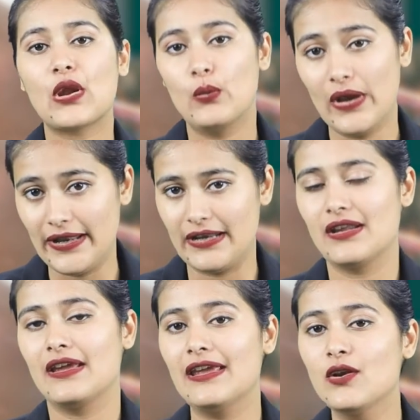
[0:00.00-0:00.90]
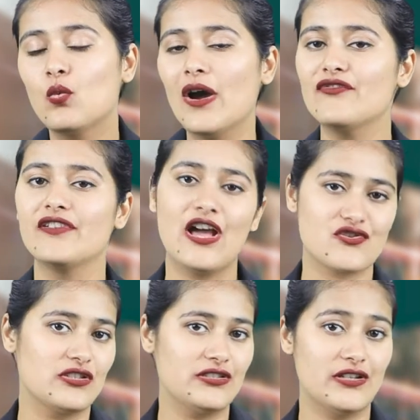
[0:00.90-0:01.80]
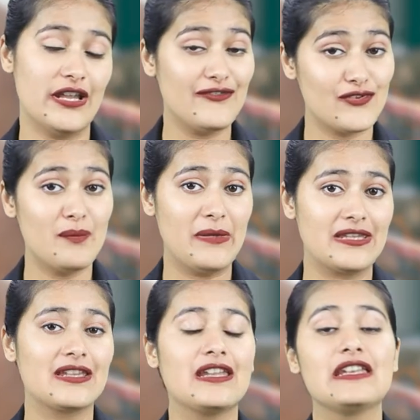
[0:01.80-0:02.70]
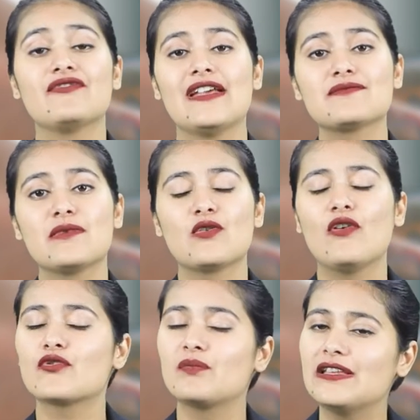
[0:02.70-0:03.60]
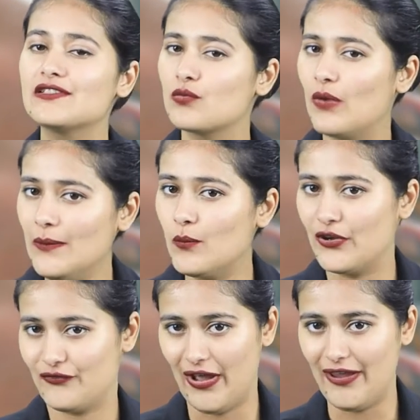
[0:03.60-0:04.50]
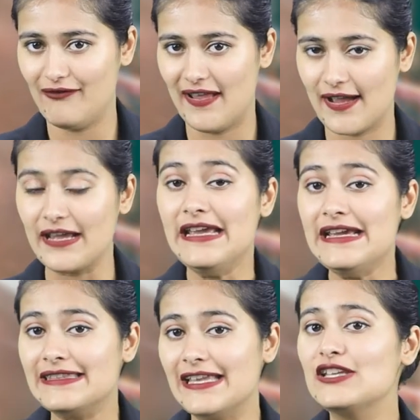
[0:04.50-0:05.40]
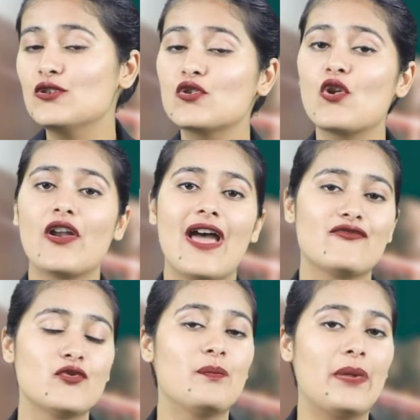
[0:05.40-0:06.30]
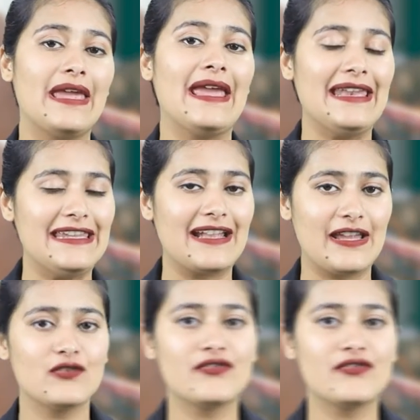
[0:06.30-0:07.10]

wherein in one financial year if you're making an investment of rupees 1.5 lakh then you do not have to pay any kind